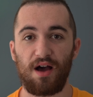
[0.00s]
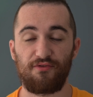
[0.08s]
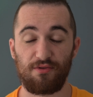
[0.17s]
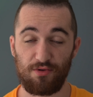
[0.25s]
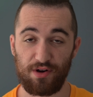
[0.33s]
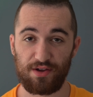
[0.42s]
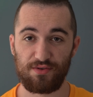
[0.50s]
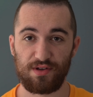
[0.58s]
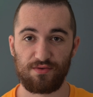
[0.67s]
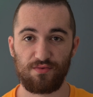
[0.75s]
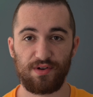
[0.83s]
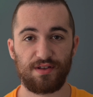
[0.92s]
for more
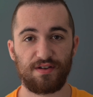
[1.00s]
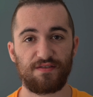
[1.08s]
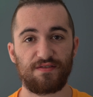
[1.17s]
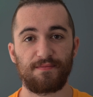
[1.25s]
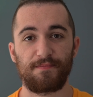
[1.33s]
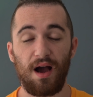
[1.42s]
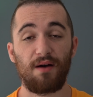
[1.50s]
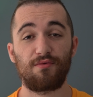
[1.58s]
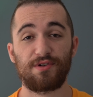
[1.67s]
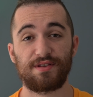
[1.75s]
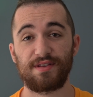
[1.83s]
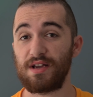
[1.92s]
accurate readings. And
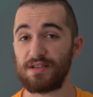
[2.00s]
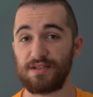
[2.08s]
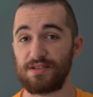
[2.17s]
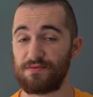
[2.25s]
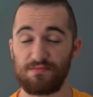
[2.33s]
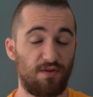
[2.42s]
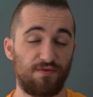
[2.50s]
what it does is,